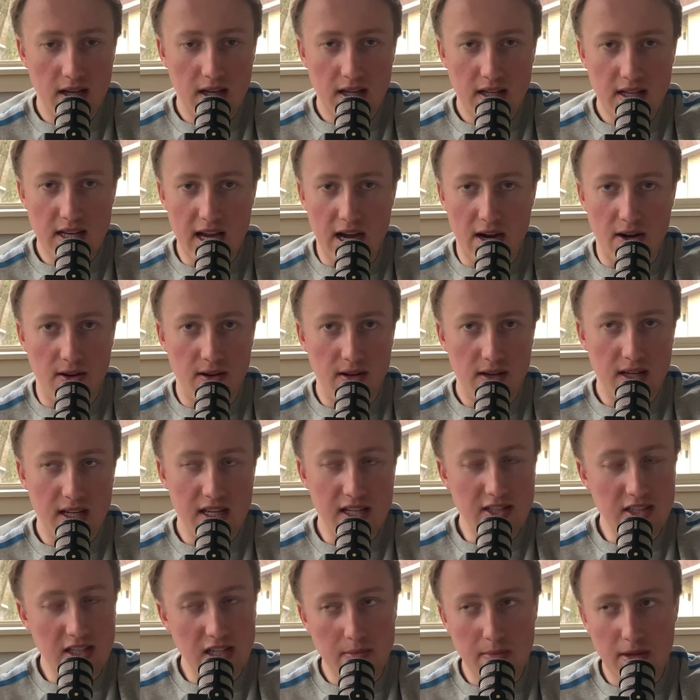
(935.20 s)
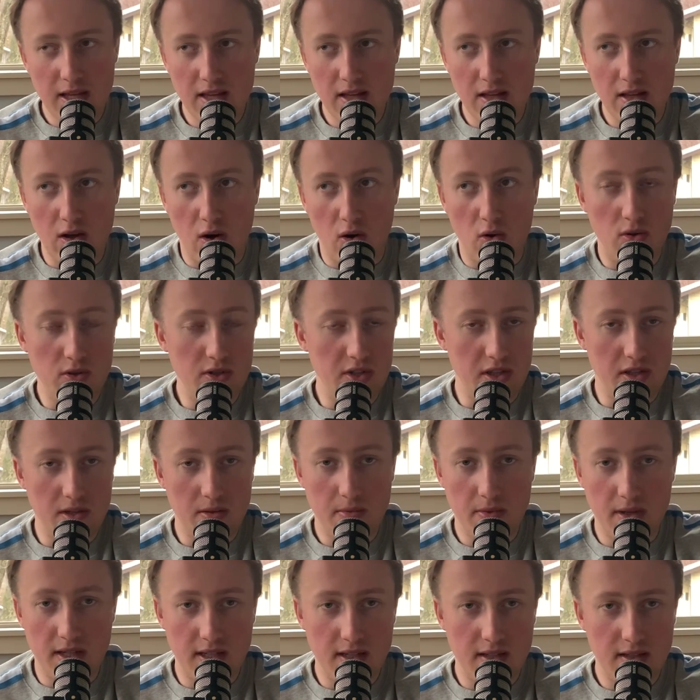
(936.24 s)
Now he's going to be older
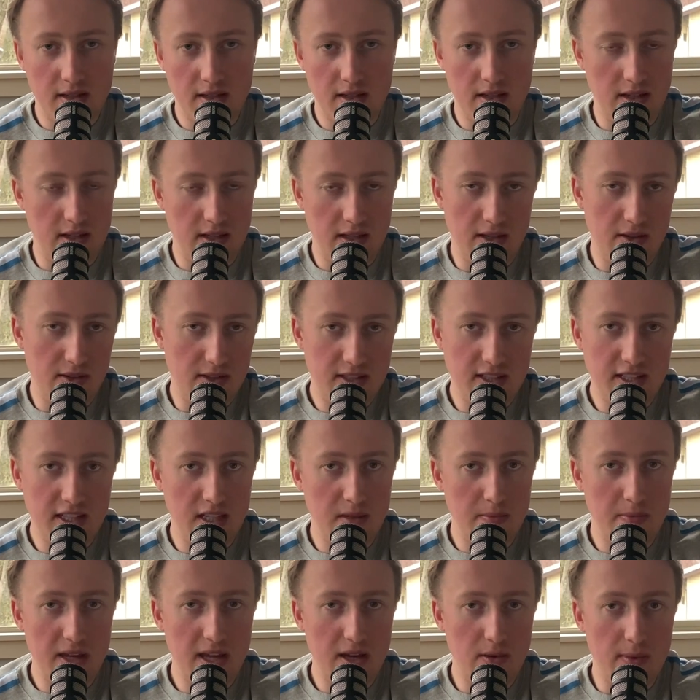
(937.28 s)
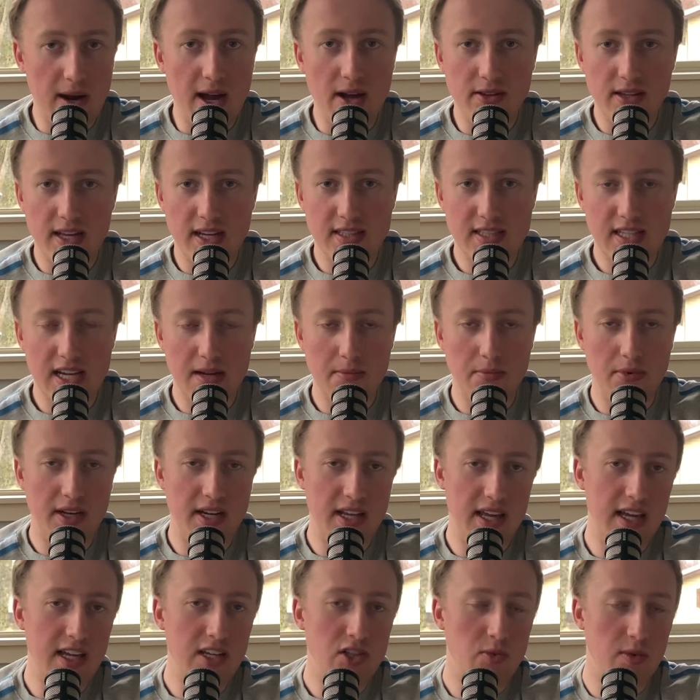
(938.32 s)
when you know he's going to be around that Tom
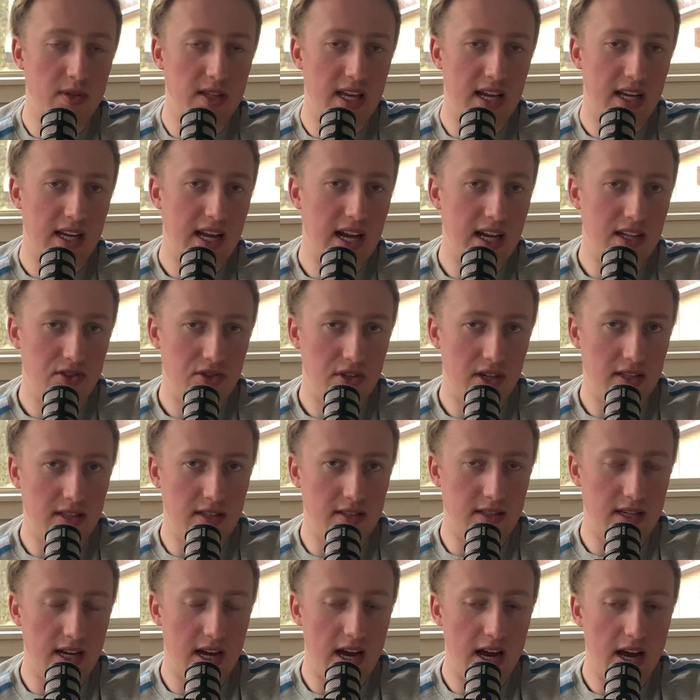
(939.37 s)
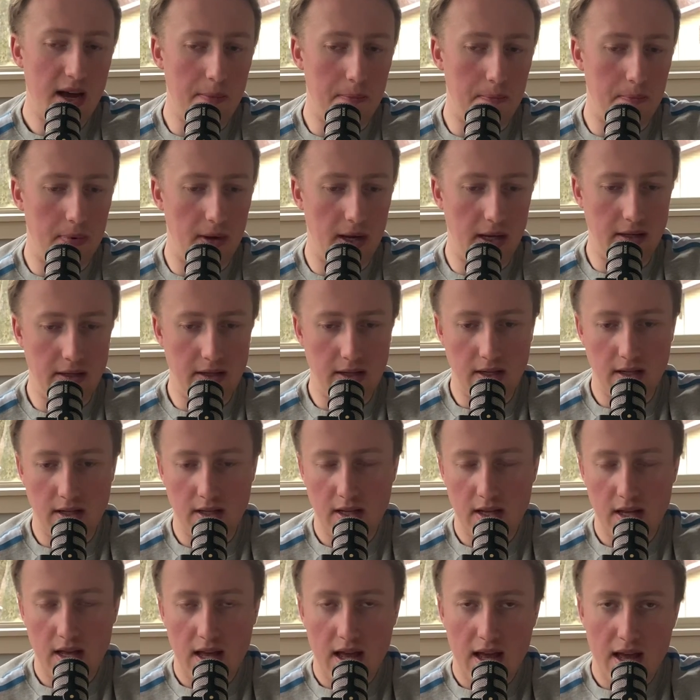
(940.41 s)
Brady age when that contract is up. But
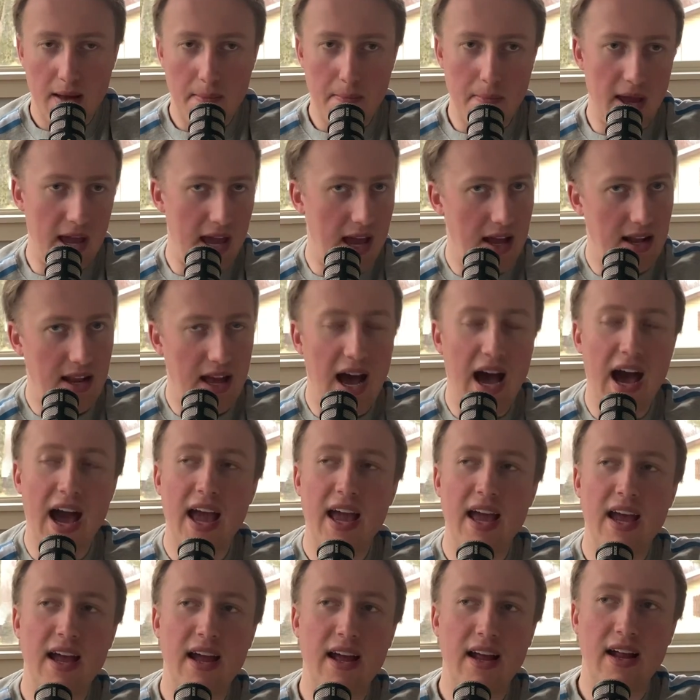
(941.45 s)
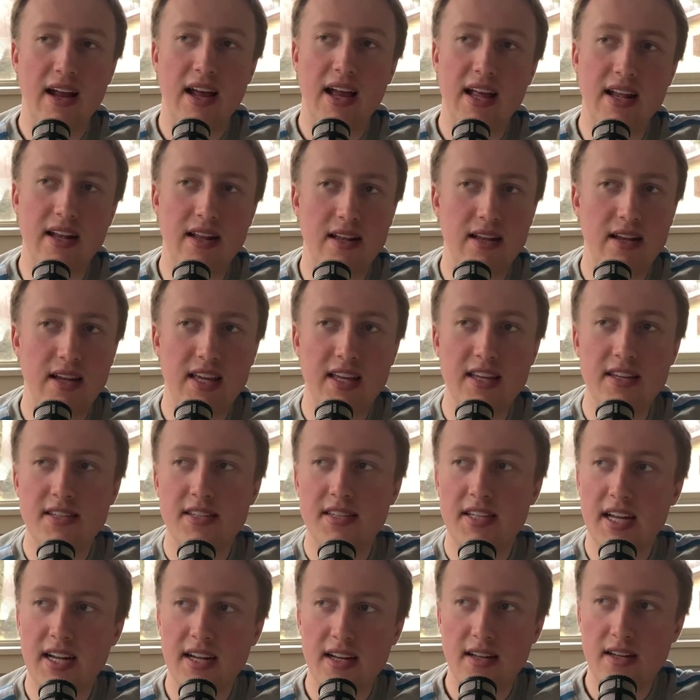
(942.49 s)
man, I and he
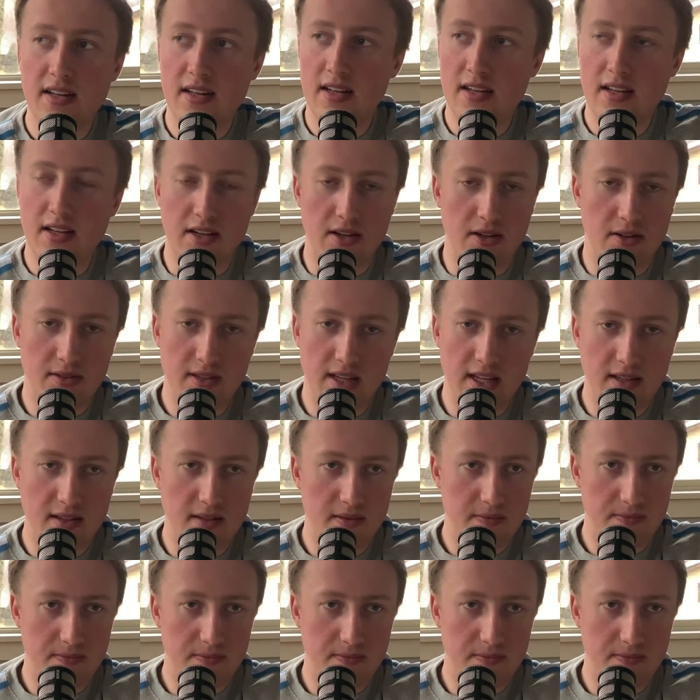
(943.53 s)
stated you know that